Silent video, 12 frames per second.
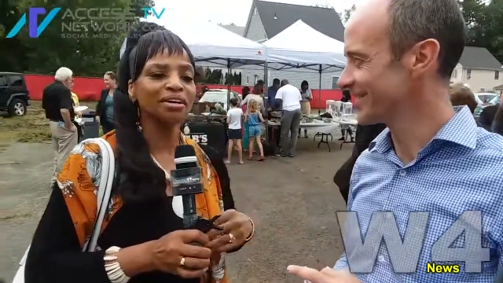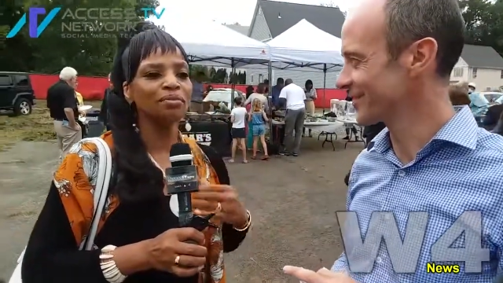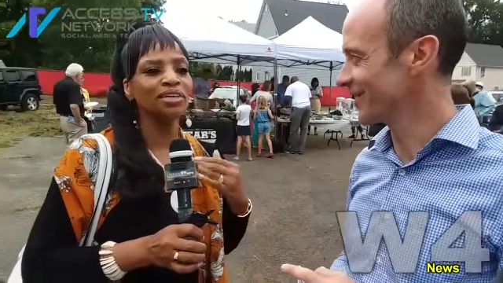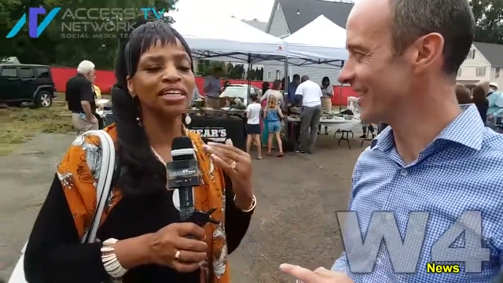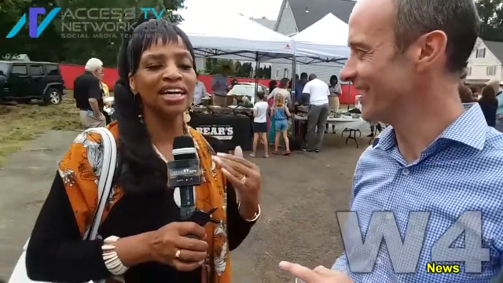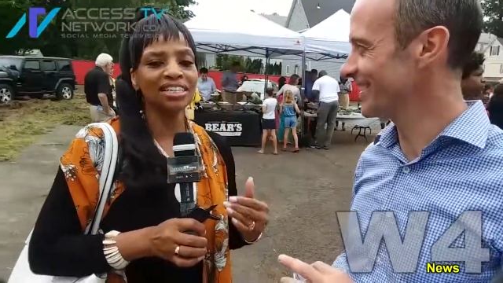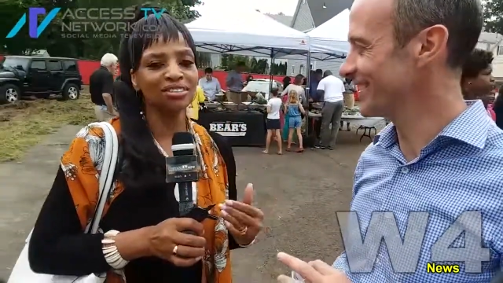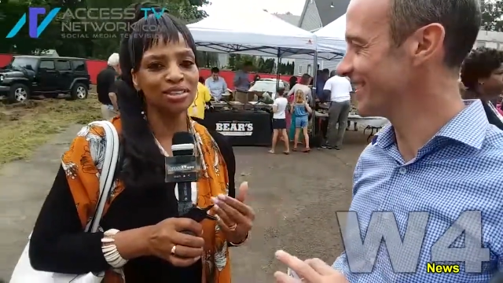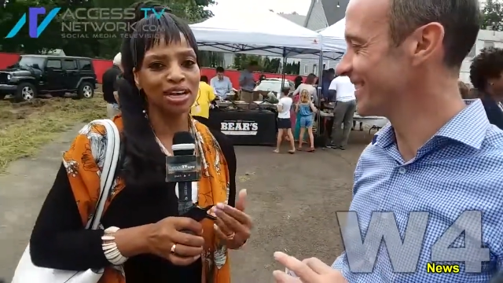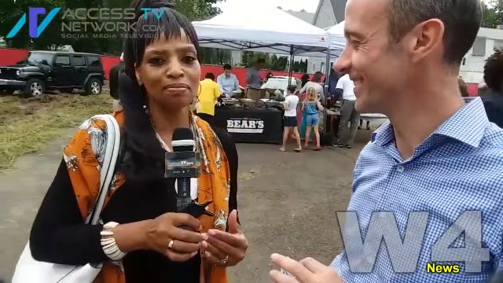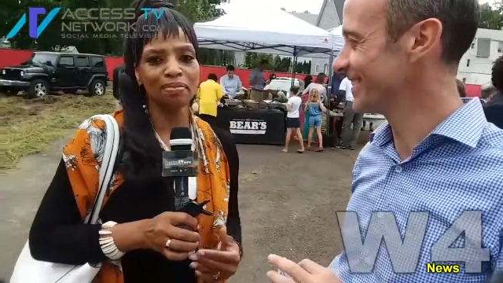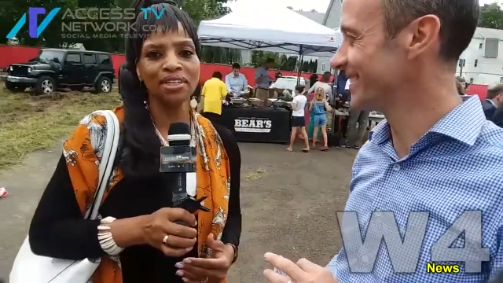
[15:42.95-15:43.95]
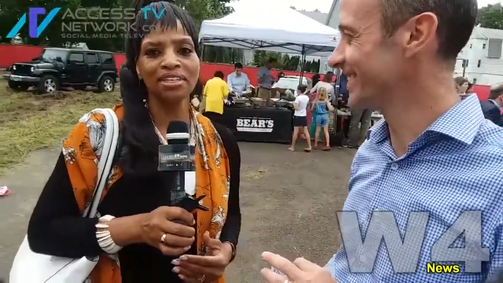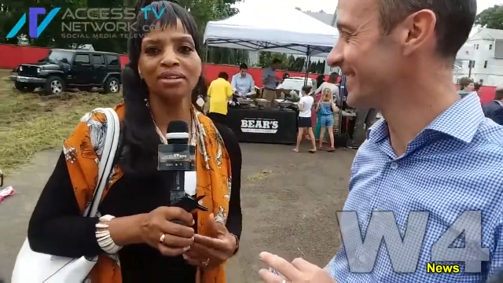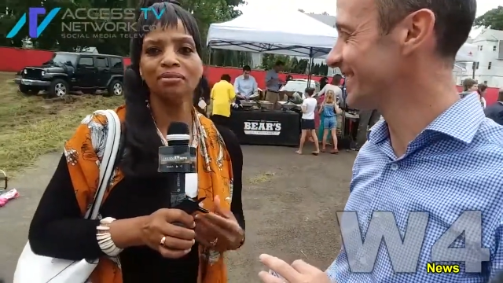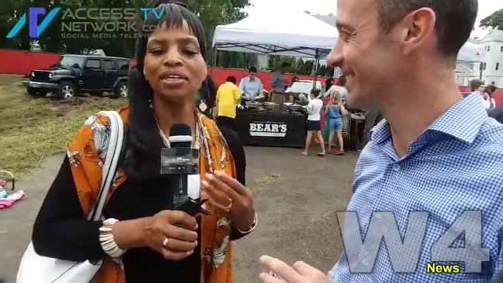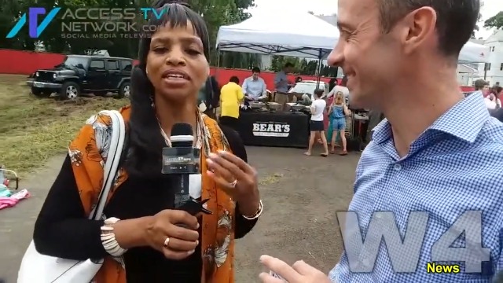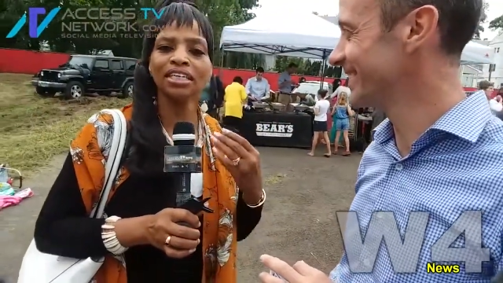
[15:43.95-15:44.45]
Speaker 1: not dropping and we're
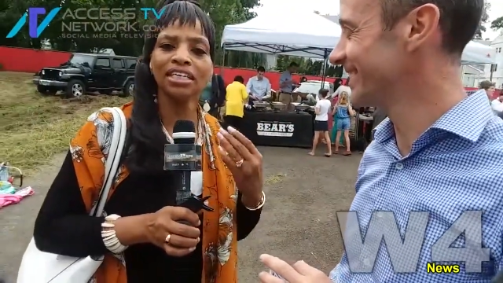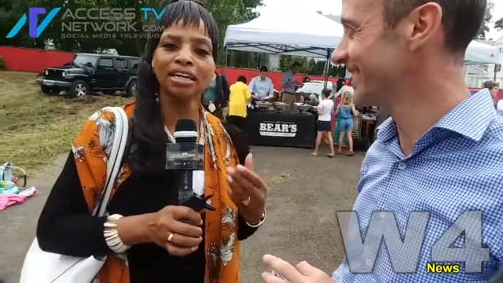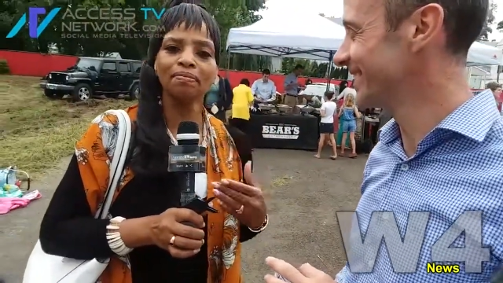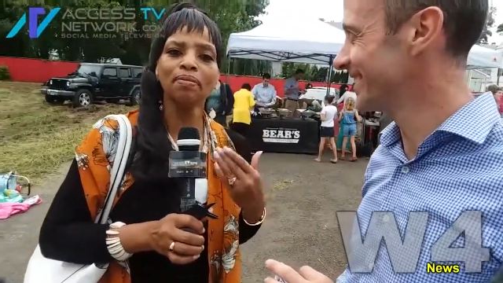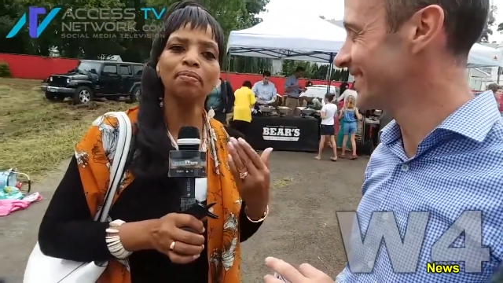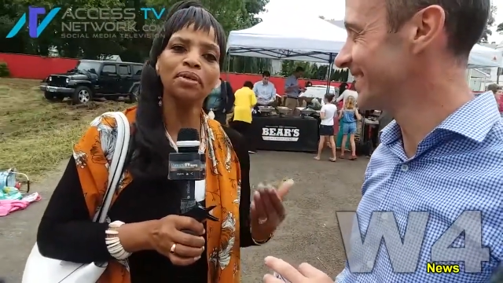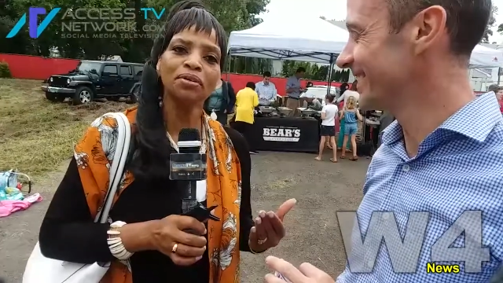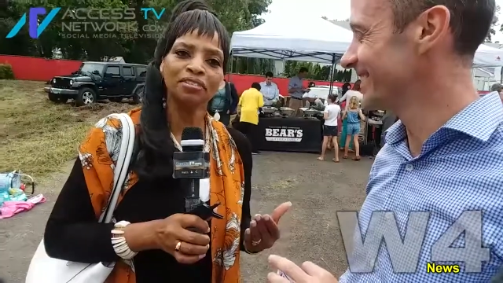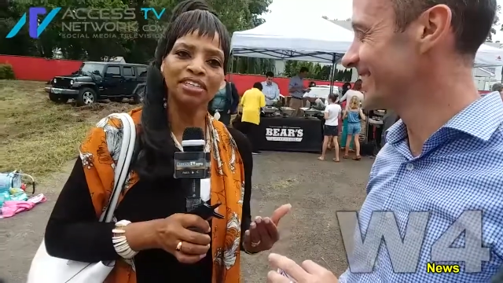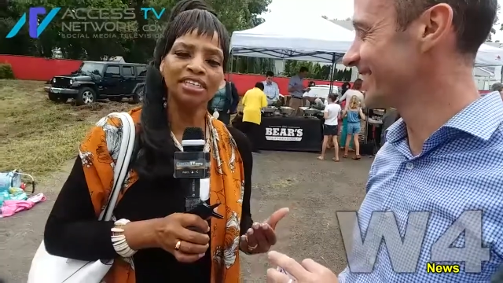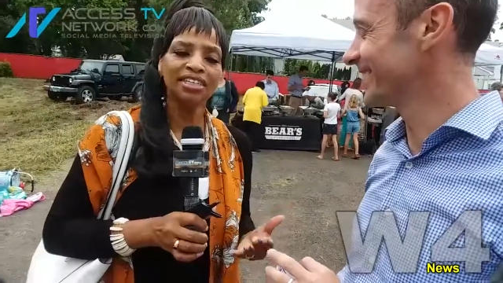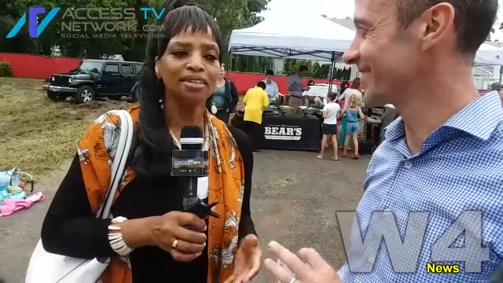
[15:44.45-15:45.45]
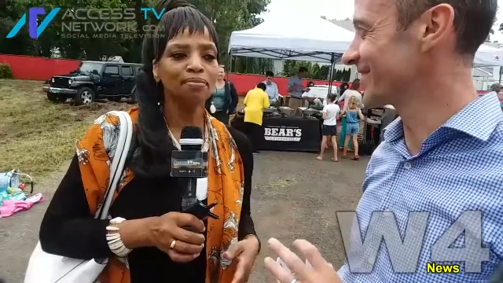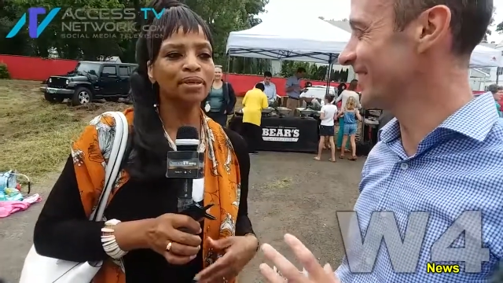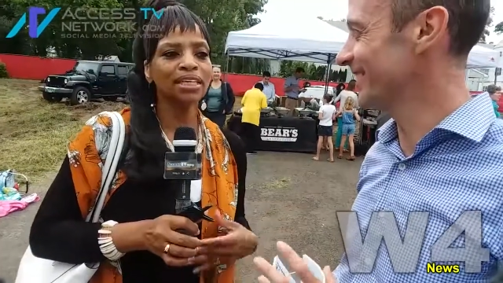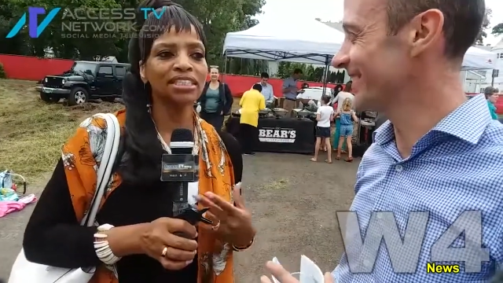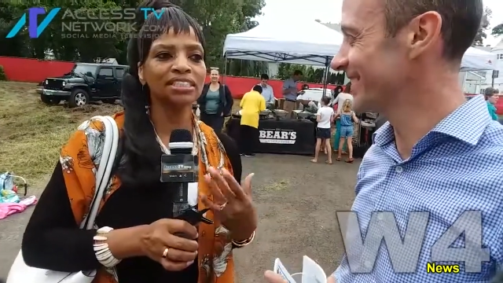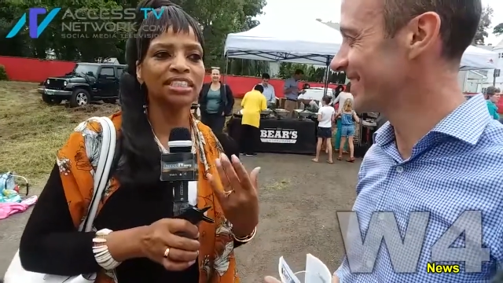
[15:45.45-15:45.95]
going to keep it moving
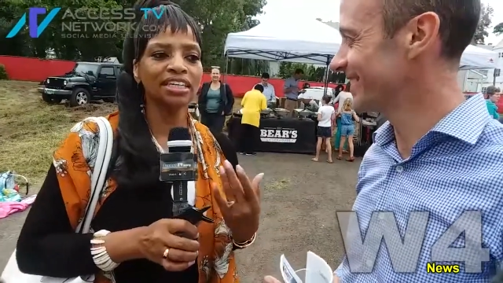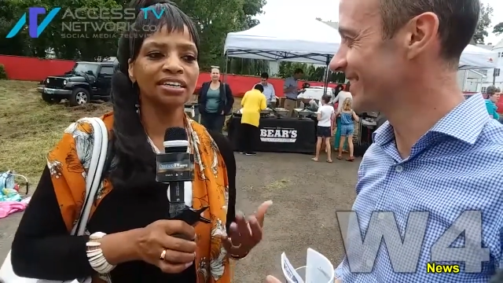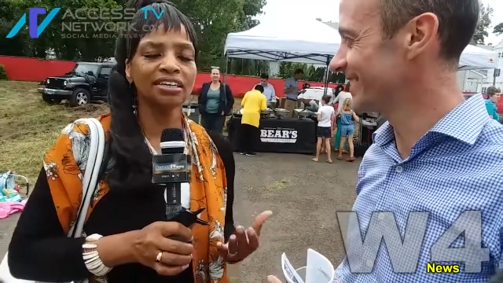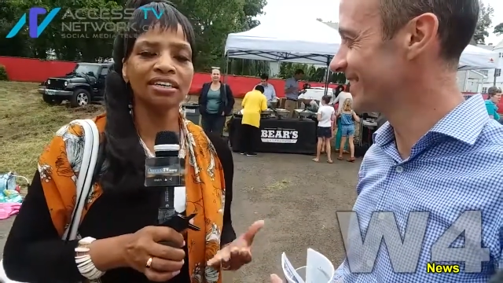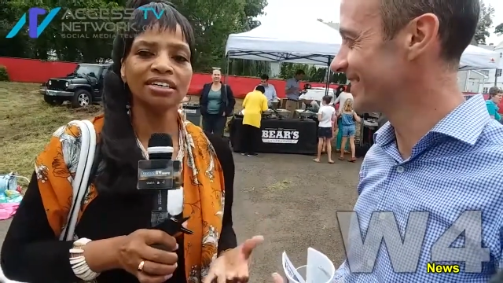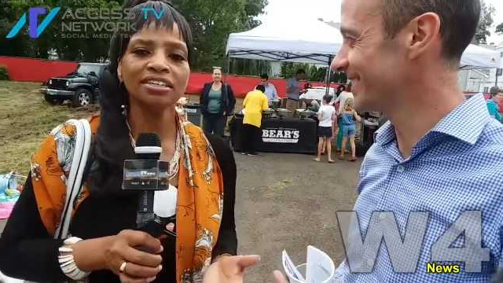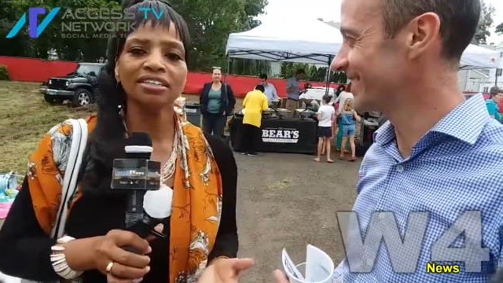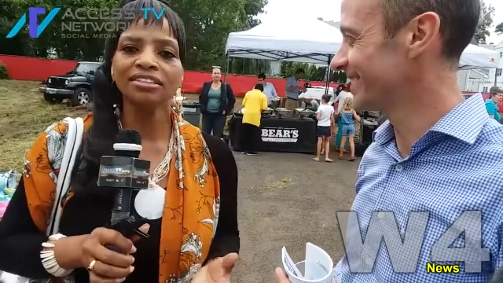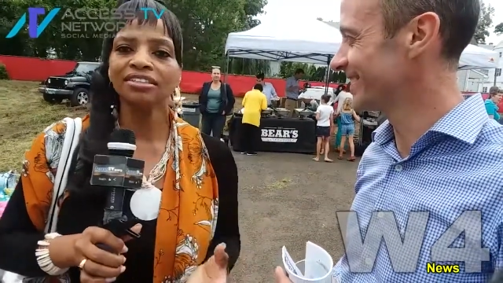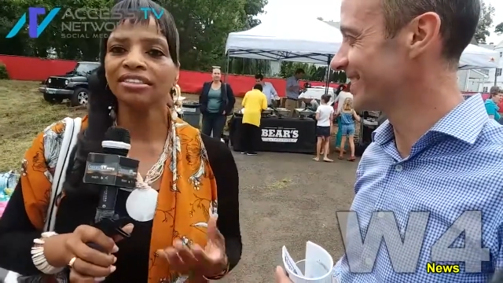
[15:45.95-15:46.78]
because there are